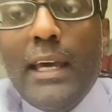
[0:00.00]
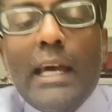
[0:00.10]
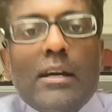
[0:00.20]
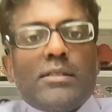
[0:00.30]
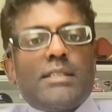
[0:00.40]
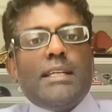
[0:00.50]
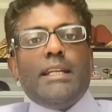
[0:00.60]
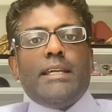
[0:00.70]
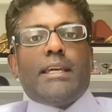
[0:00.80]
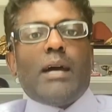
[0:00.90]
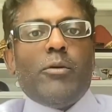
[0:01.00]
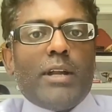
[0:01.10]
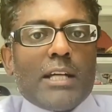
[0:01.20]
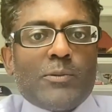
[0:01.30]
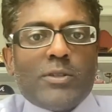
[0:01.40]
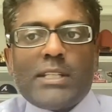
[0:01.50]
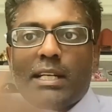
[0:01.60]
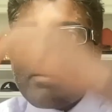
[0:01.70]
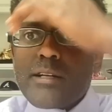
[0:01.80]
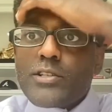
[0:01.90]
How's it? Indian Cowboy,
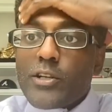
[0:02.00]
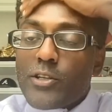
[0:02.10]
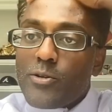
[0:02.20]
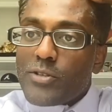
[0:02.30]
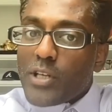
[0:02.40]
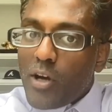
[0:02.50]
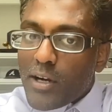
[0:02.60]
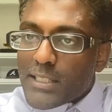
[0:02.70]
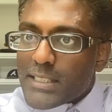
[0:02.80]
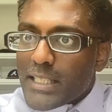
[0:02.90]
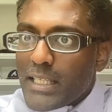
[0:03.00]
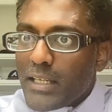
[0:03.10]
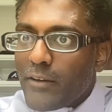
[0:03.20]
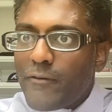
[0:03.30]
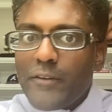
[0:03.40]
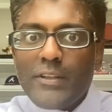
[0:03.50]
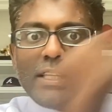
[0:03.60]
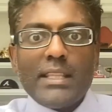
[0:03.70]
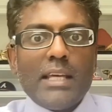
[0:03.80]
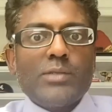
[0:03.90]
doctorate.com, catch you on Tuesday, August the
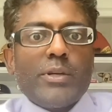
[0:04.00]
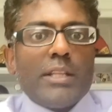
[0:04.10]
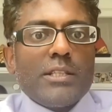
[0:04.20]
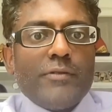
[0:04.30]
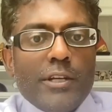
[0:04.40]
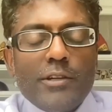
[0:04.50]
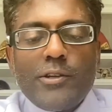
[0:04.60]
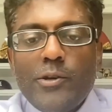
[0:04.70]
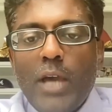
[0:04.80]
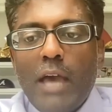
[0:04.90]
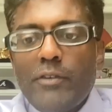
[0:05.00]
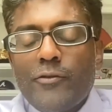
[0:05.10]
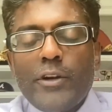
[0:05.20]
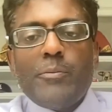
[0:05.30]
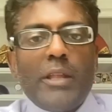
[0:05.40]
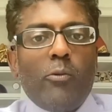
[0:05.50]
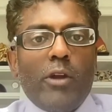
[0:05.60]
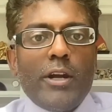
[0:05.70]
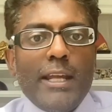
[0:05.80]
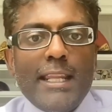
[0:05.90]
15th, as we get this video to you. Have your free play
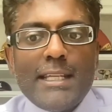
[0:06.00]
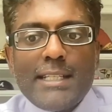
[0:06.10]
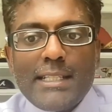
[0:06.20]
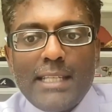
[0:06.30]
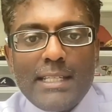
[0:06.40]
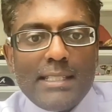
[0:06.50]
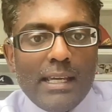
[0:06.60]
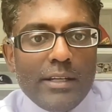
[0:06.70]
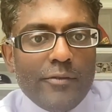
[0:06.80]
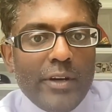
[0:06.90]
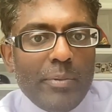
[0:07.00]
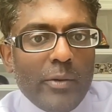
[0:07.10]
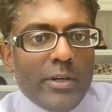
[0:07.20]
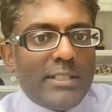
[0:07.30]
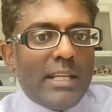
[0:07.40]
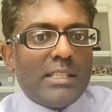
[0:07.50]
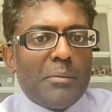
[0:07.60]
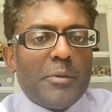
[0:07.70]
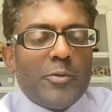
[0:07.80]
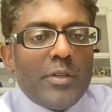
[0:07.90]
winner in just a second. Your free play winner today is
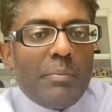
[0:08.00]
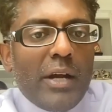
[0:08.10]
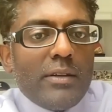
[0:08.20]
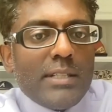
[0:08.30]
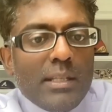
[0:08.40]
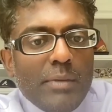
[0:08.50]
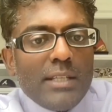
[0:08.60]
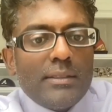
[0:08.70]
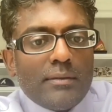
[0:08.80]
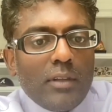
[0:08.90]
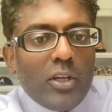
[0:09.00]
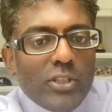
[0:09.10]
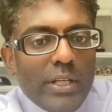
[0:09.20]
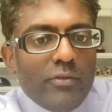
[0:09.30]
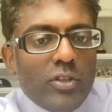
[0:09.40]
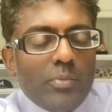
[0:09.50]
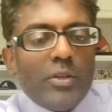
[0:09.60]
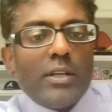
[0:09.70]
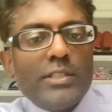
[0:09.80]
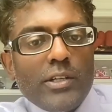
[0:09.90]
going to be between the Pirates and the Mets. Also going to give you some
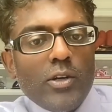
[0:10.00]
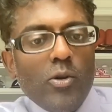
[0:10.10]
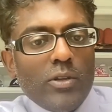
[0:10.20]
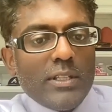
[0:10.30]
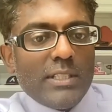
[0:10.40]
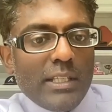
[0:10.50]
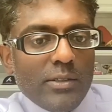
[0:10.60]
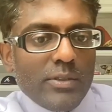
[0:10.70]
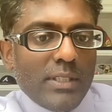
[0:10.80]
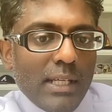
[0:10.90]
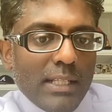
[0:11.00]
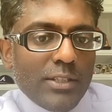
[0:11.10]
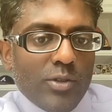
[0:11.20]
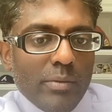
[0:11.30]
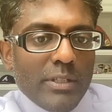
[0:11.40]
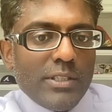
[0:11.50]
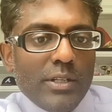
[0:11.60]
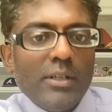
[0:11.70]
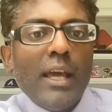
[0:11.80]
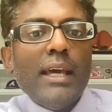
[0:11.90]
thoughts here on Oakland, St. Louis, and Detroit, Minnesota.